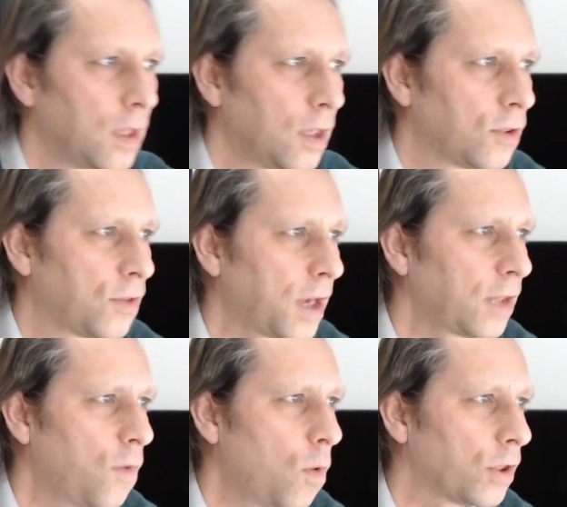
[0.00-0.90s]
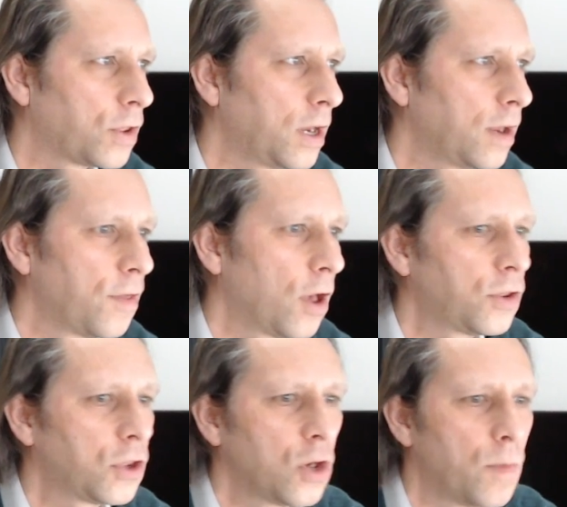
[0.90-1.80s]
So thanks for watching. I thought
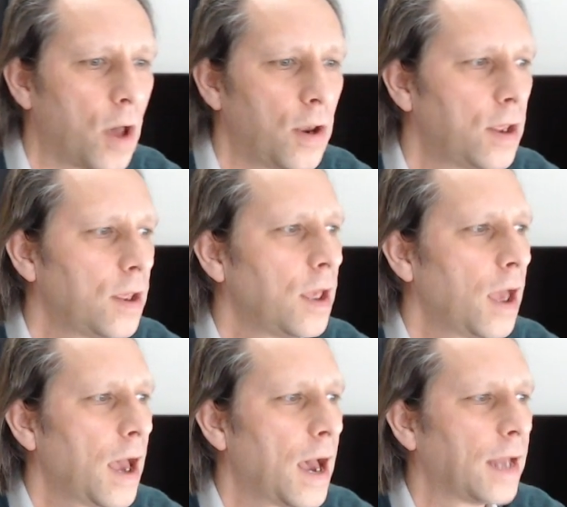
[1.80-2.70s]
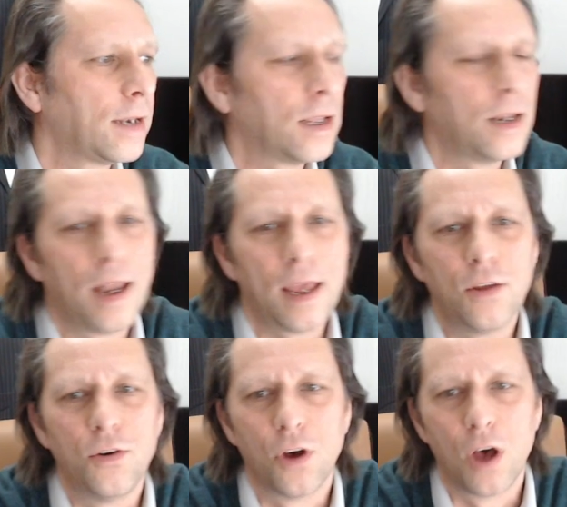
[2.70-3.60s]
I'd just come on and let
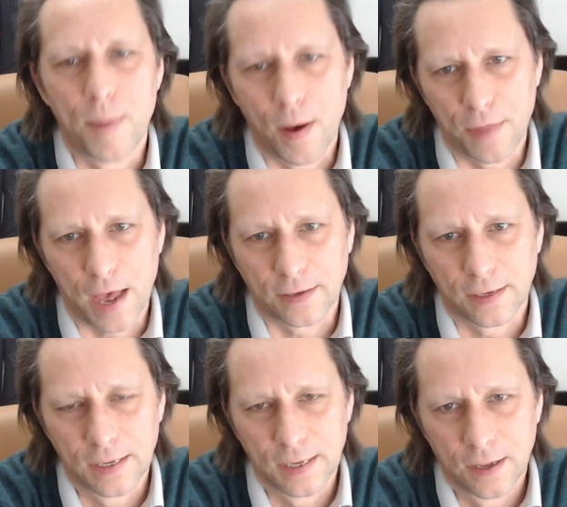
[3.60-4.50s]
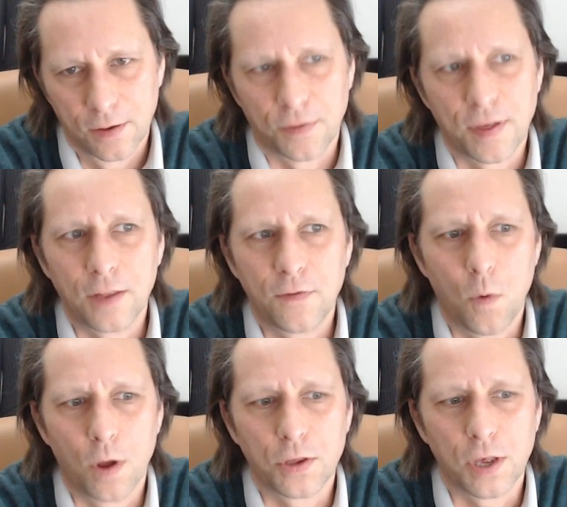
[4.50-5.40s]
you know about that. So thanks
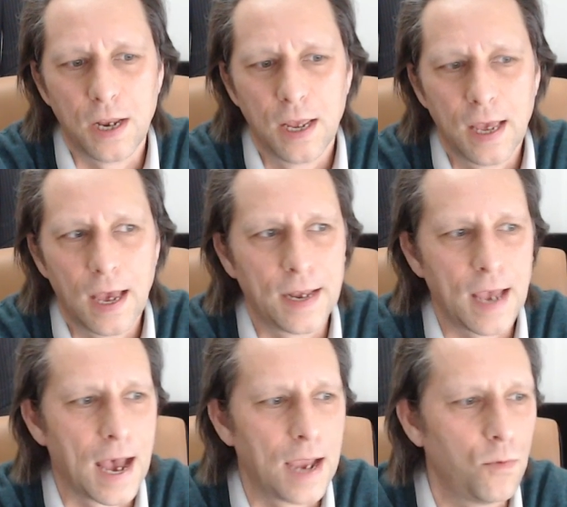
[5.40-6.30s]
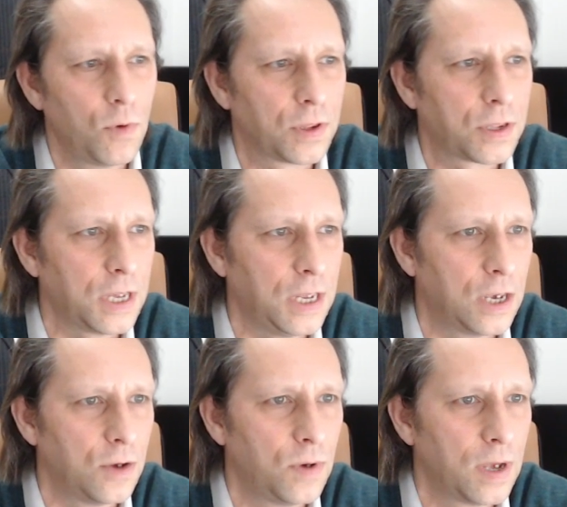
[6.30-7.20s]
for watching, and I will see
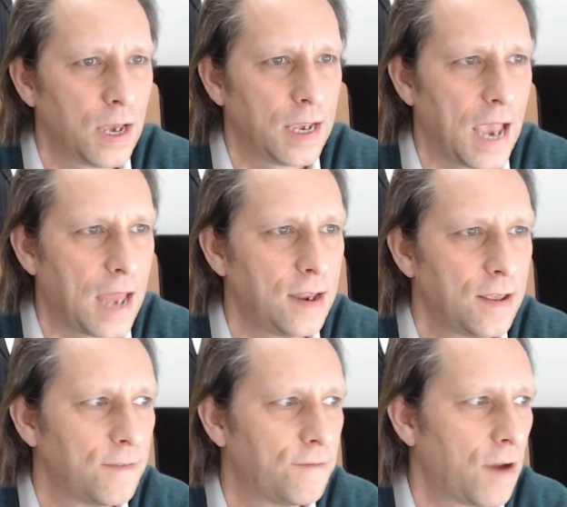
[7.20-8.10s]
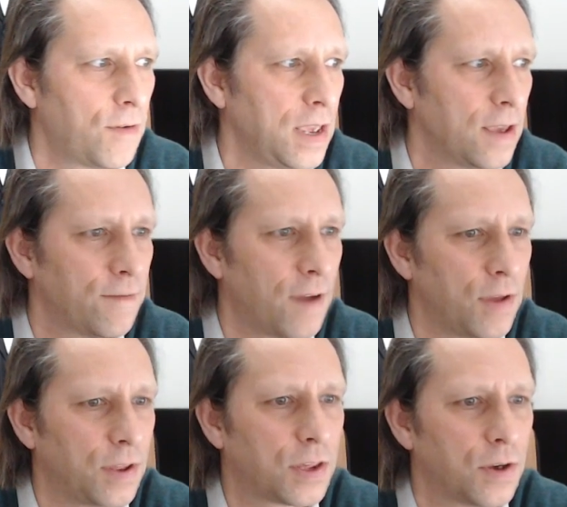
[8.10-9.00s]
you again very,
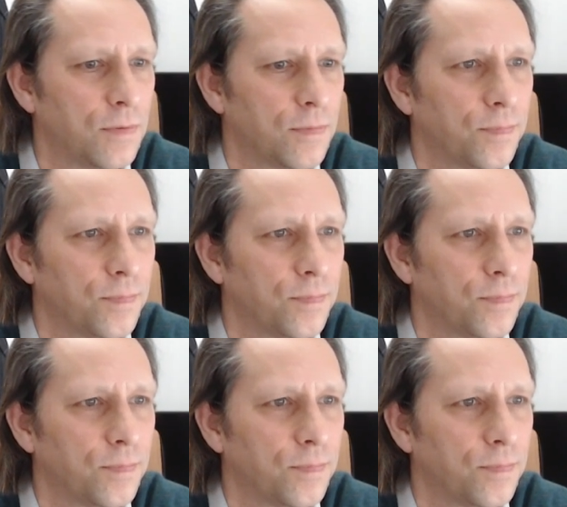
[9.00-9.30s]
very soon.